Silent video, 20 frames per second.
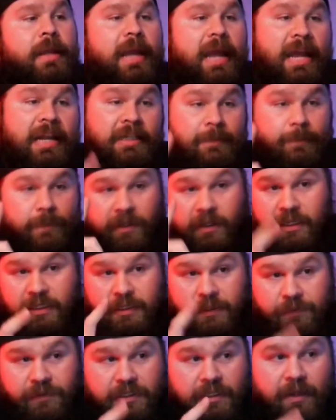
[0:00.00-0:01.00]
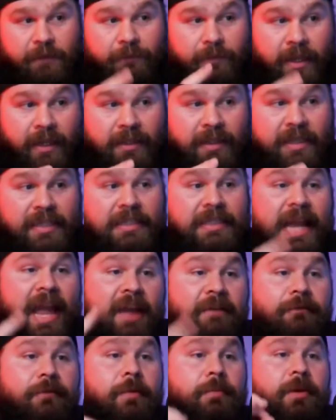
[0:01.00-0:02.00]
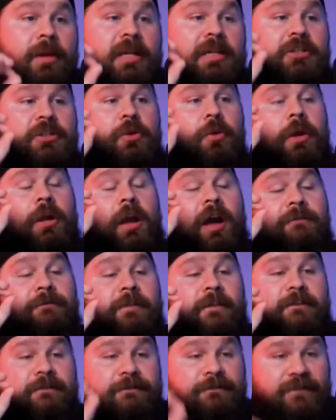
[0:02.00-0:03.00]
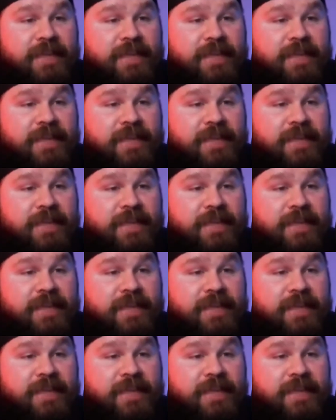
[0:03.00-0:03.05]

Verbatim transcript: And it's because of stuff like this. Everybody is going off of